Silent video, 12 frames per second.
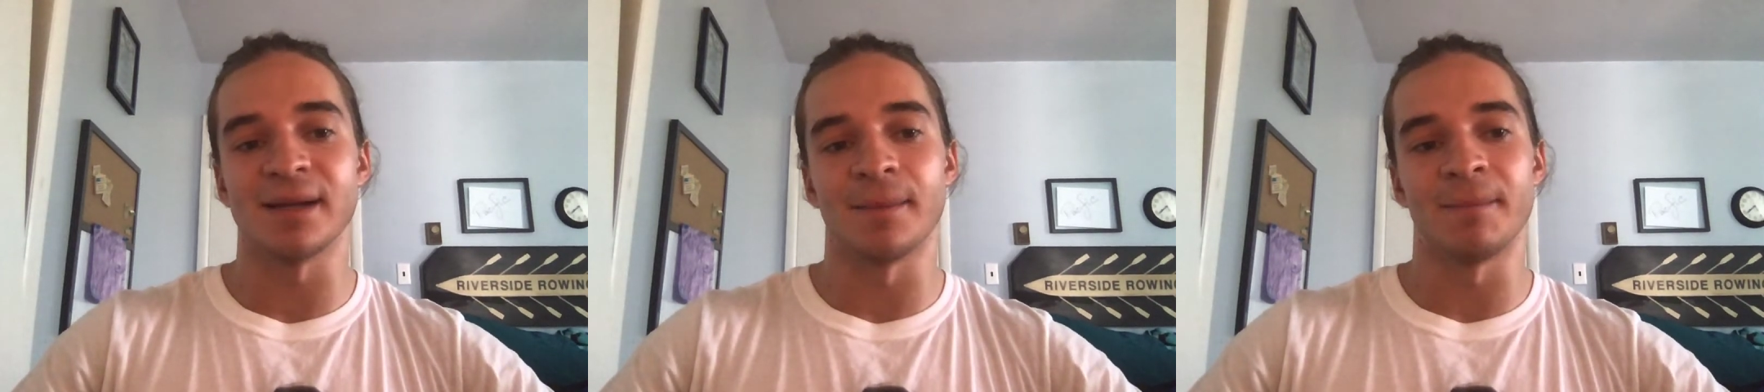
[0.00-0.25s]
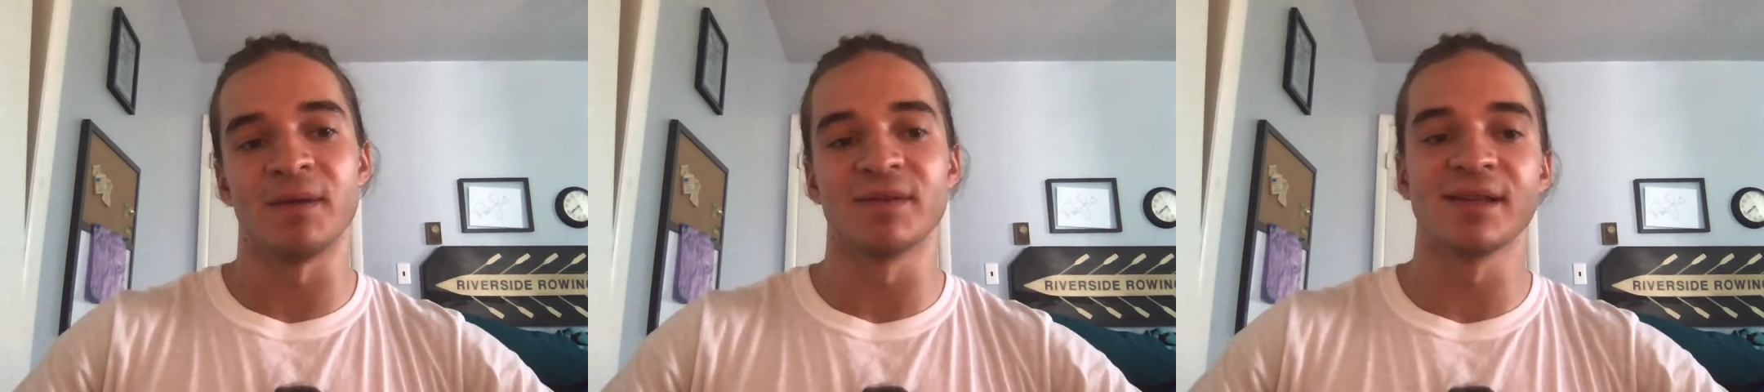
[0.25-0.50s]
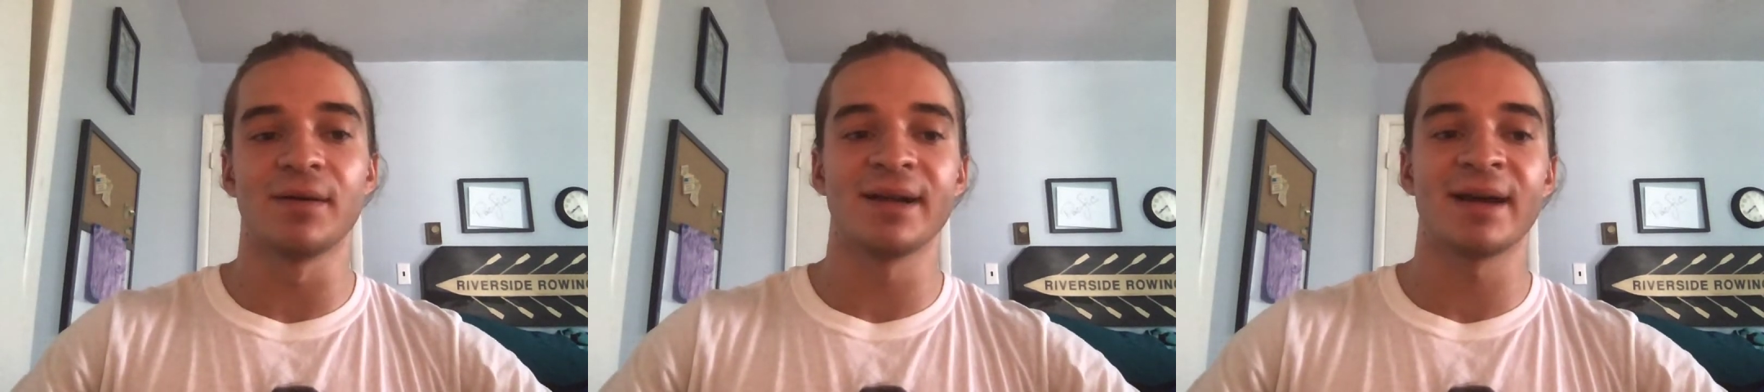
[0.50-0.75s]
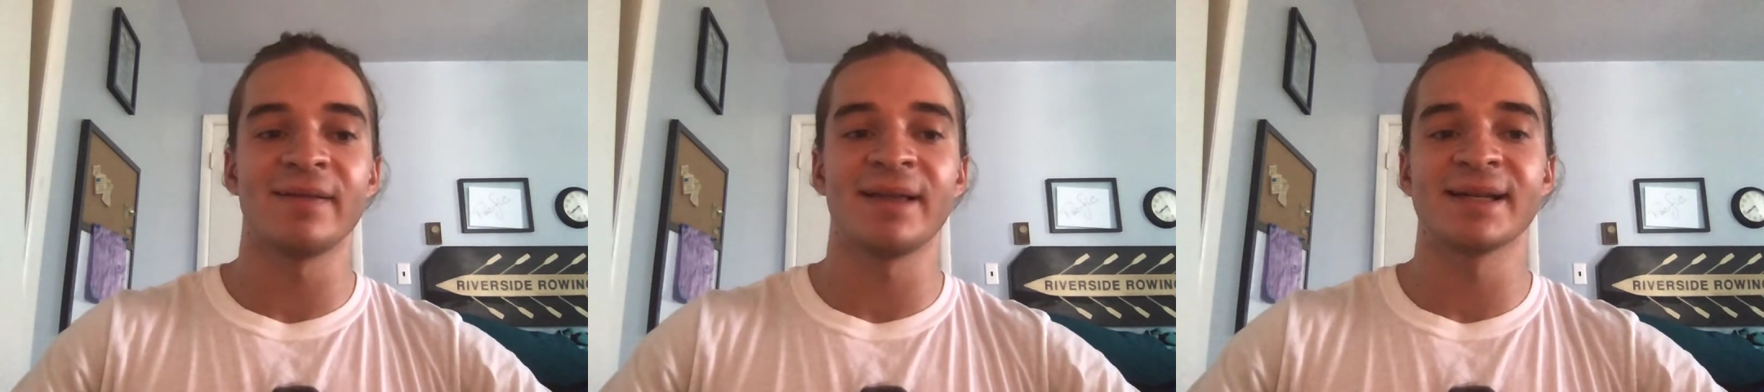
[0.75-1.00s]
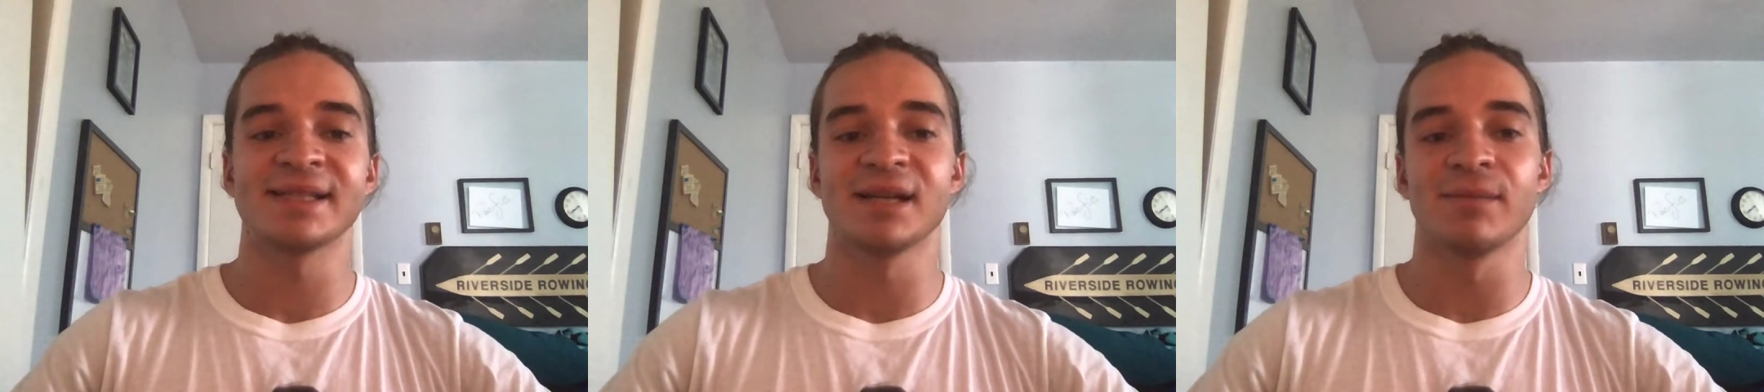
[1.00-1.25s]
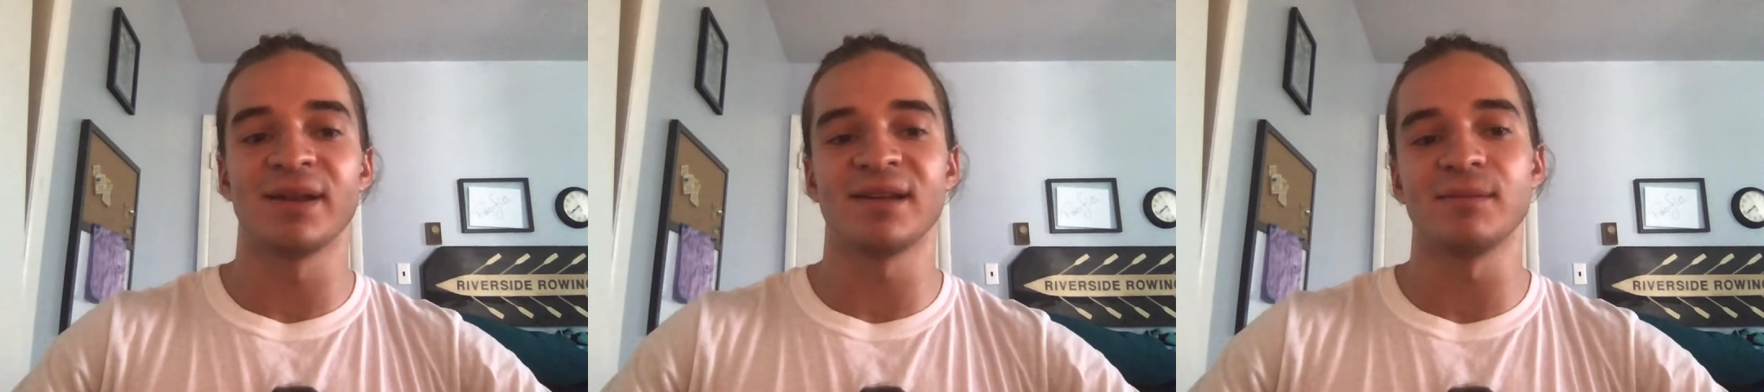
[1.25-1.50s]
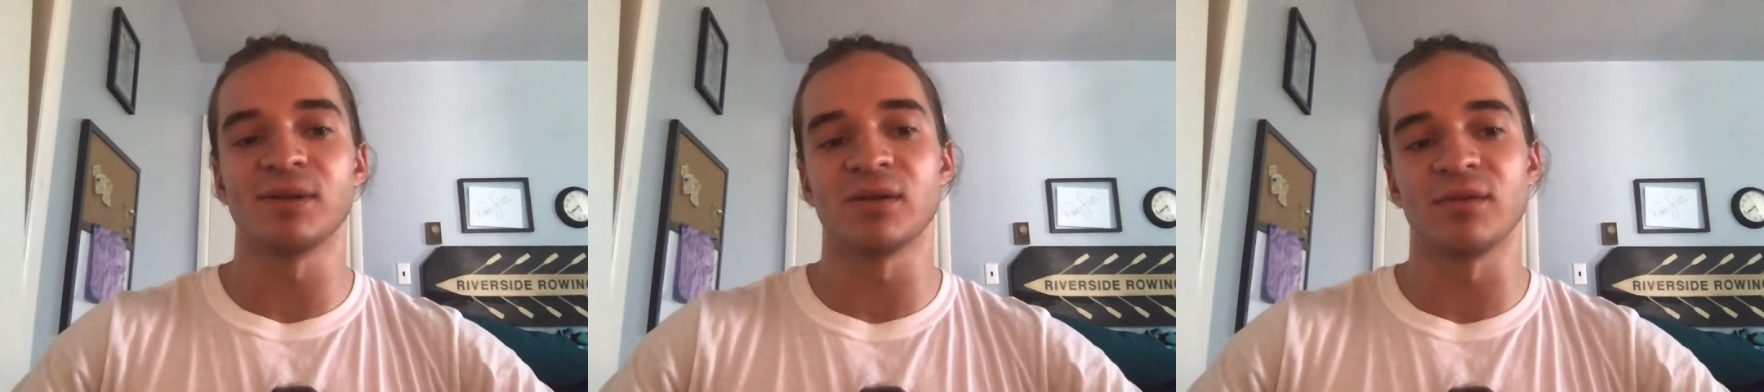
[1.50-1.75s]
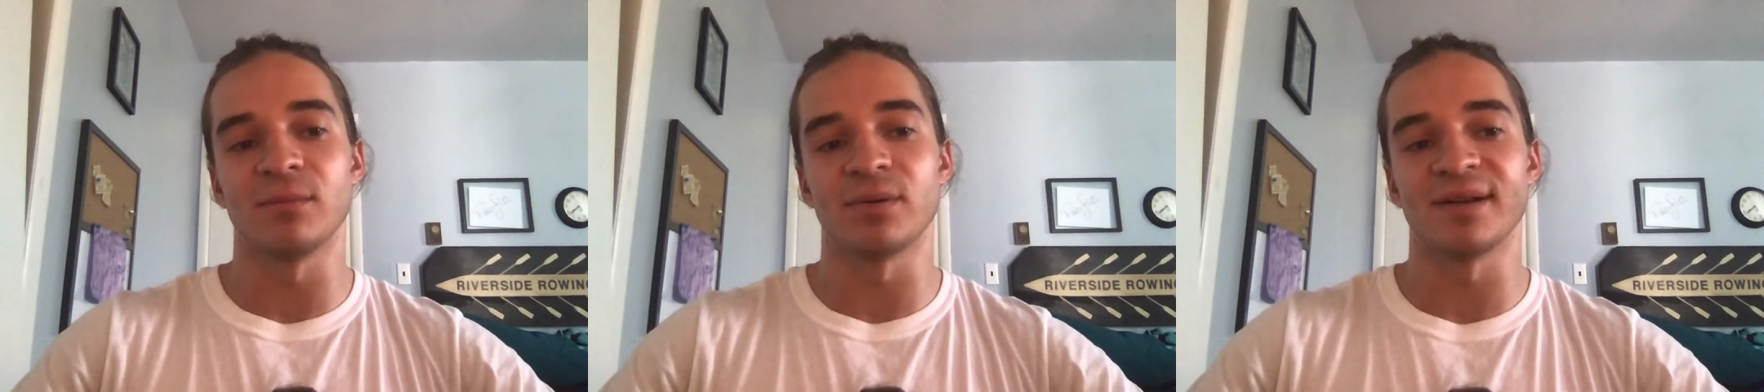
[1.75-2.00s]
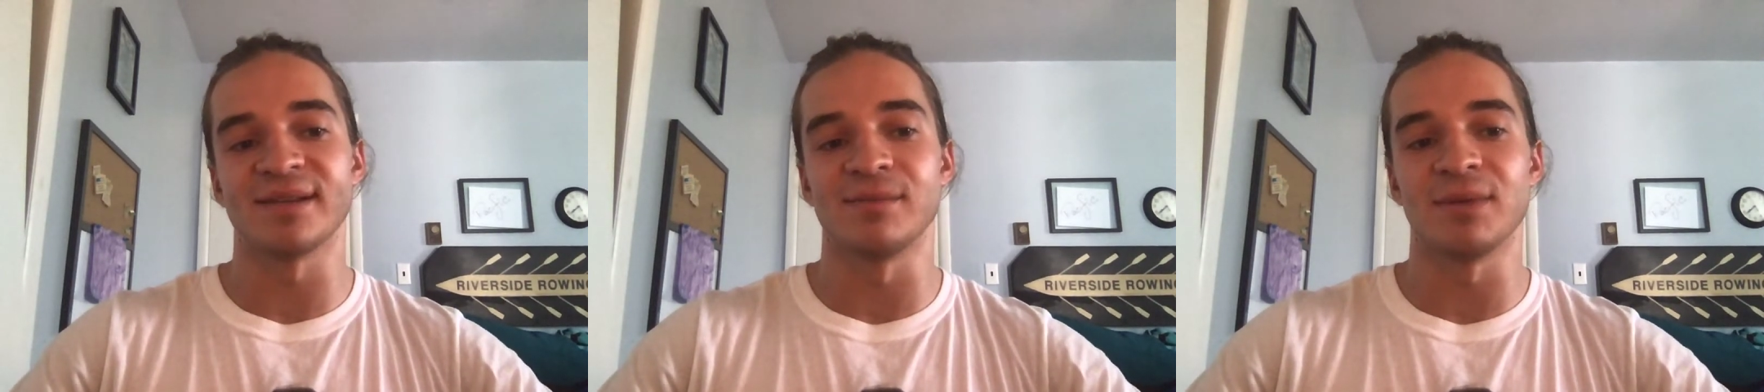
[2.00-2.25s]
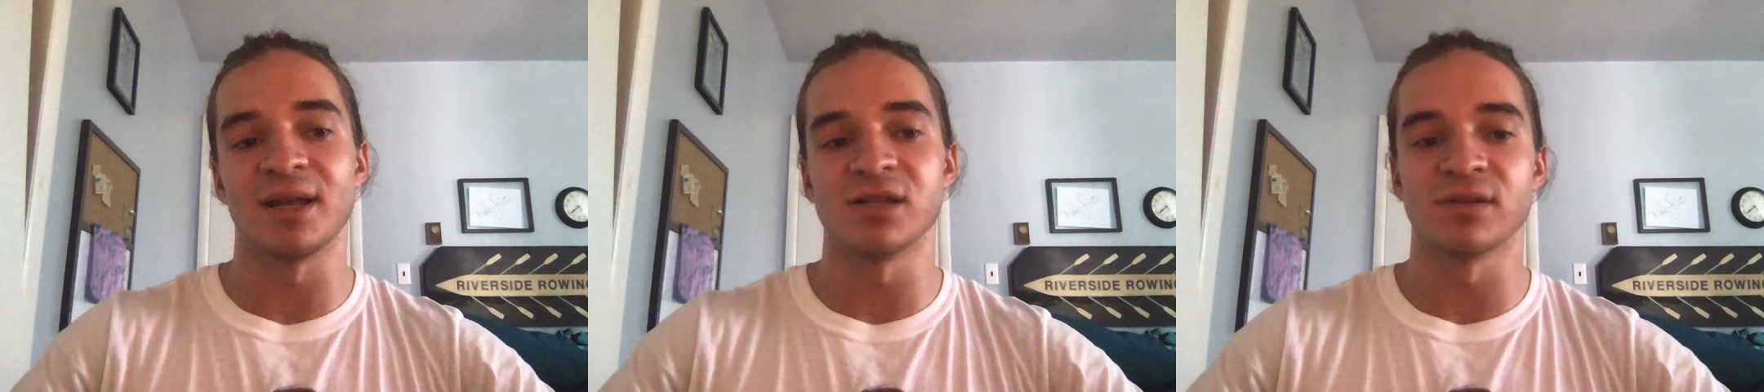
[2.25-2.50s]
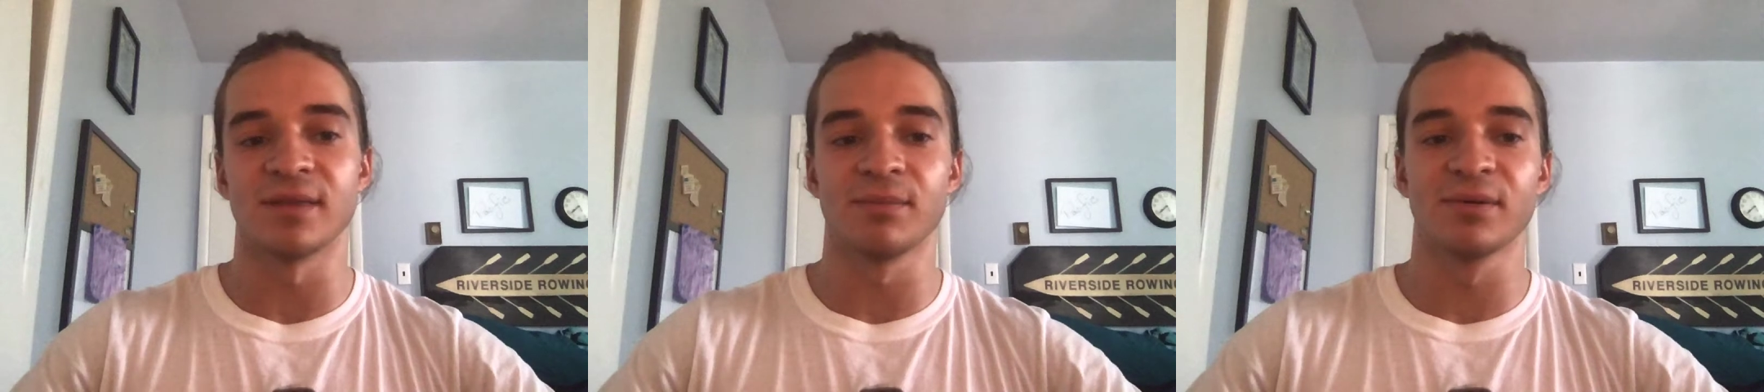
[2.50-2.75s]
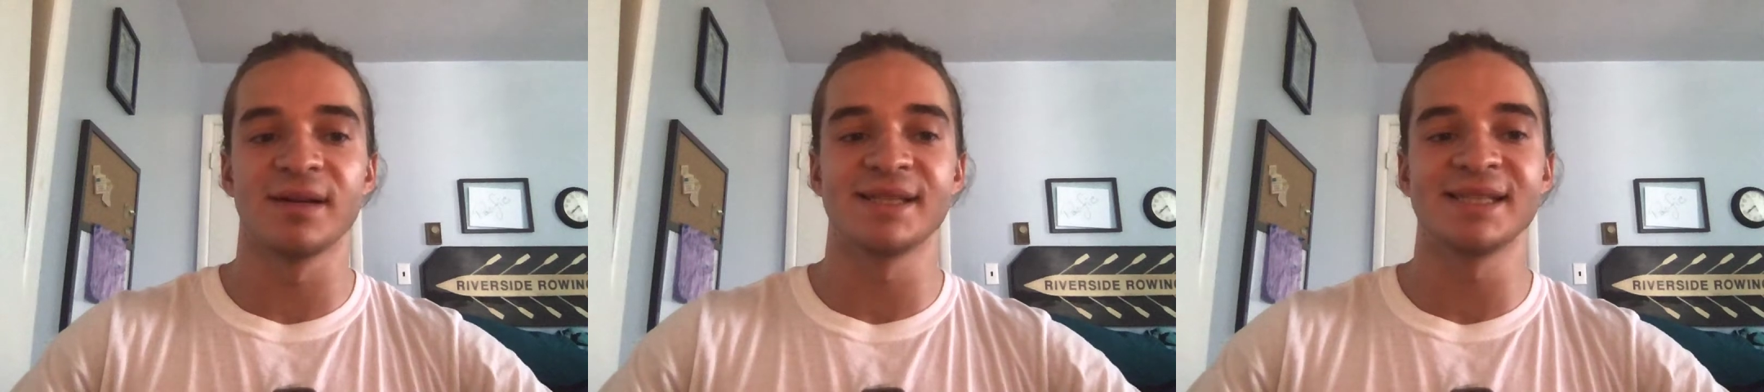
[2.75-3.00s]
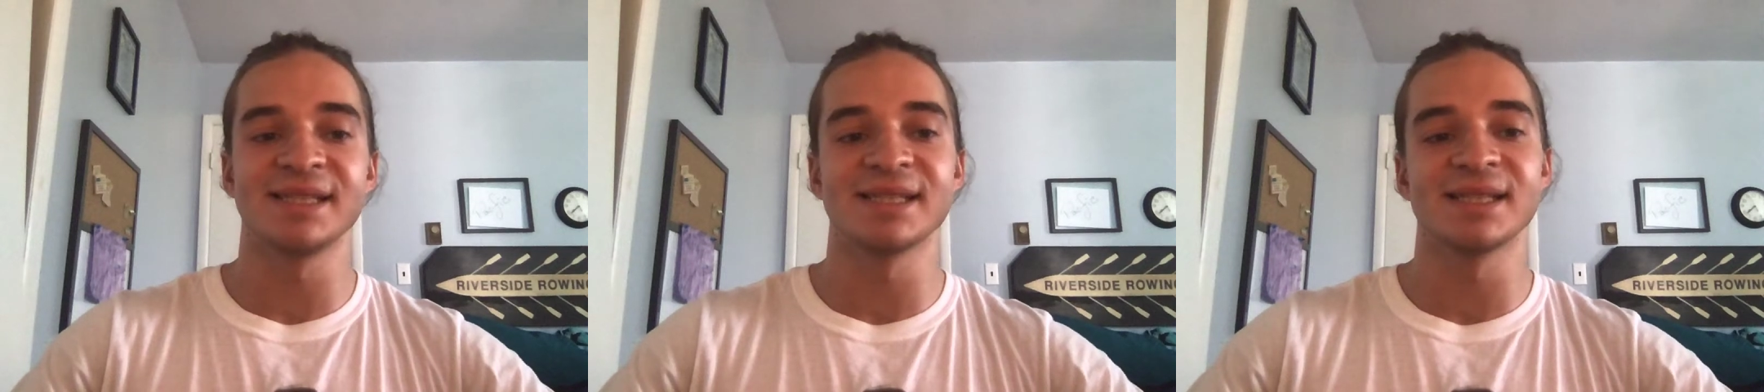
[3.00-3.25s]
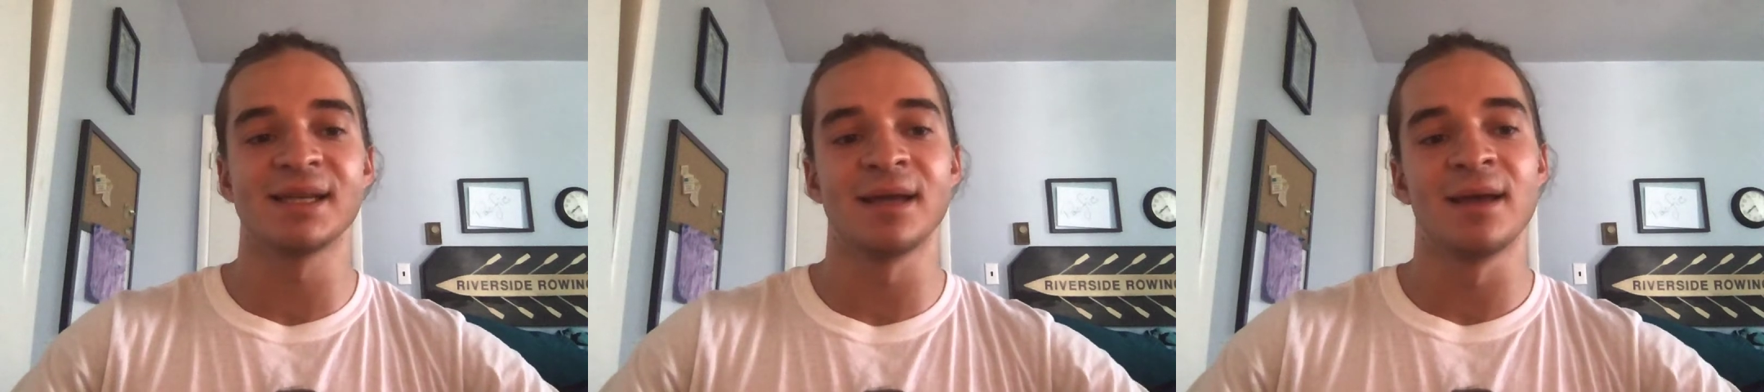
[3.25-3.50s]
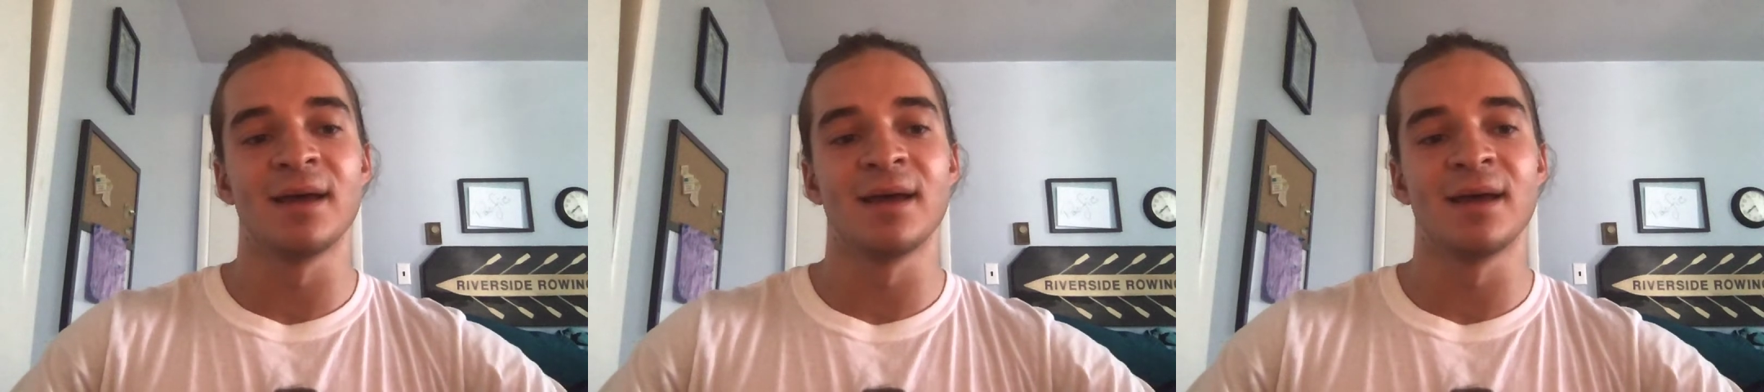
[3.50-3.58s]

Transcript: Um, he was loaned out last year, but he seems to have impressed the manager in the preseason.